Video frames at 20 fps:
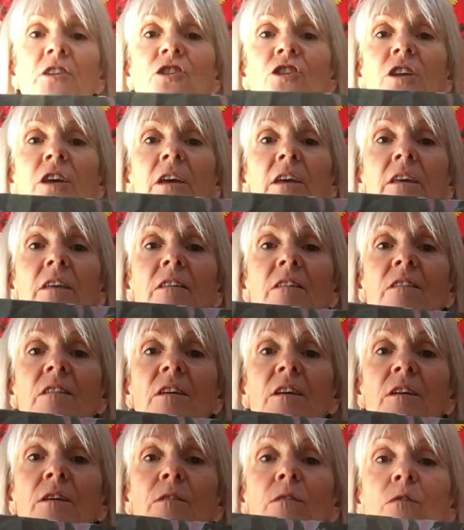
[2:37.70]
she is,
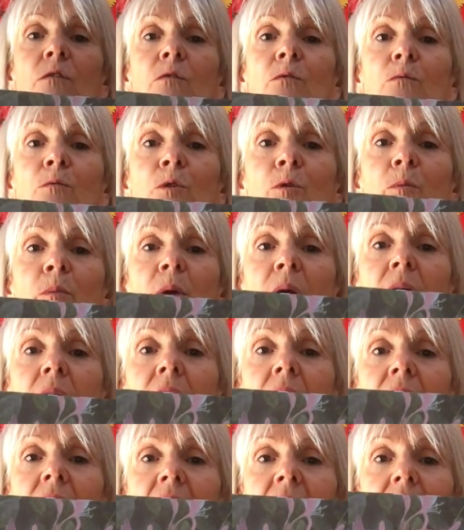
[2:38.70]

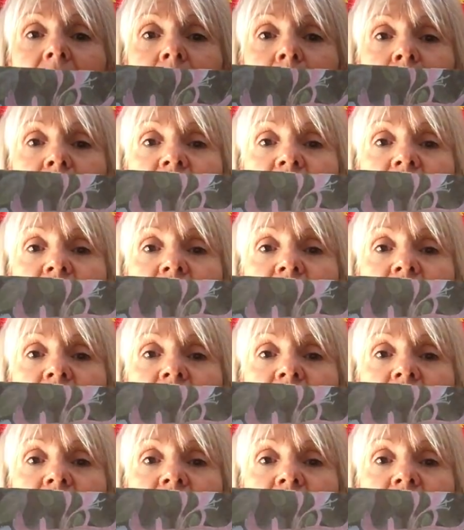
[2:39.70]
swooping in